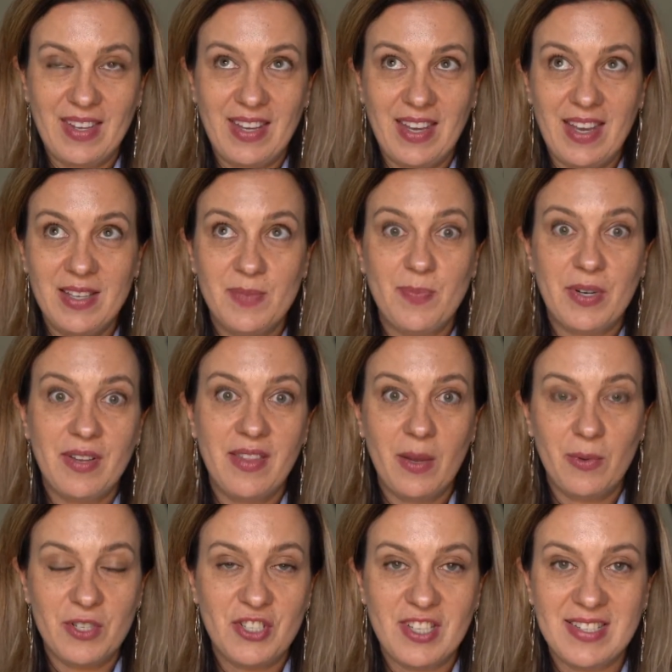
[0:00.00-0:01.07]
his birthday
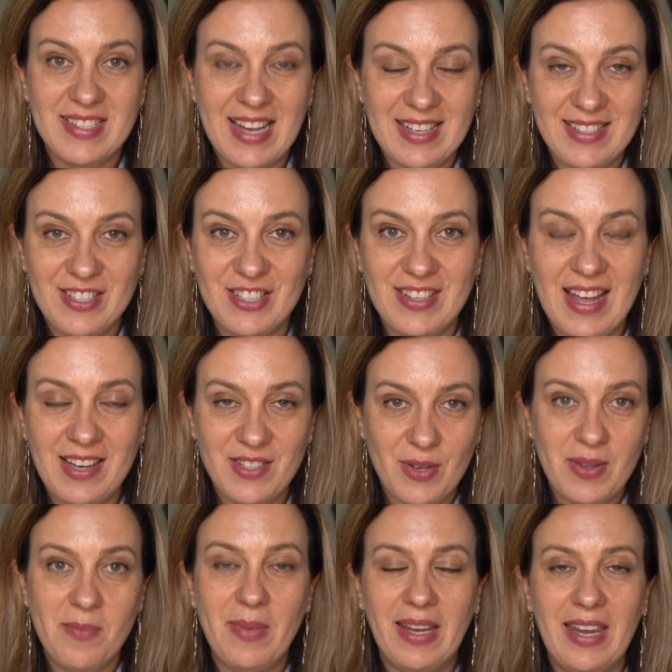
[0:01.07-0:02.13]
was just yesterday, so
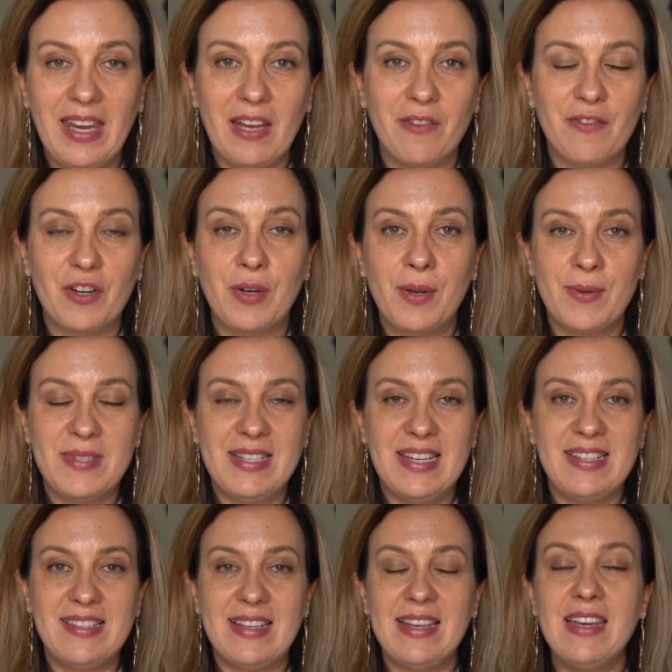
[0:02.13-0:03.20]
at the beginning of Virgo
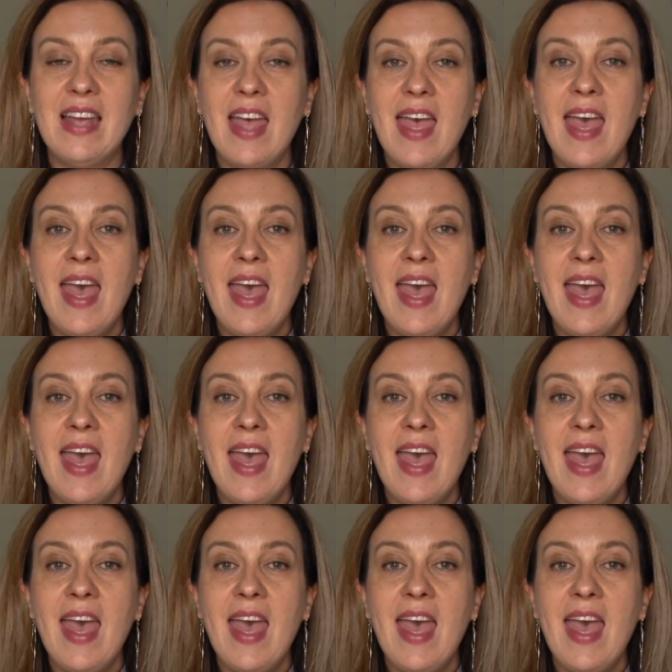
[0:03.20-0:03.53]
season.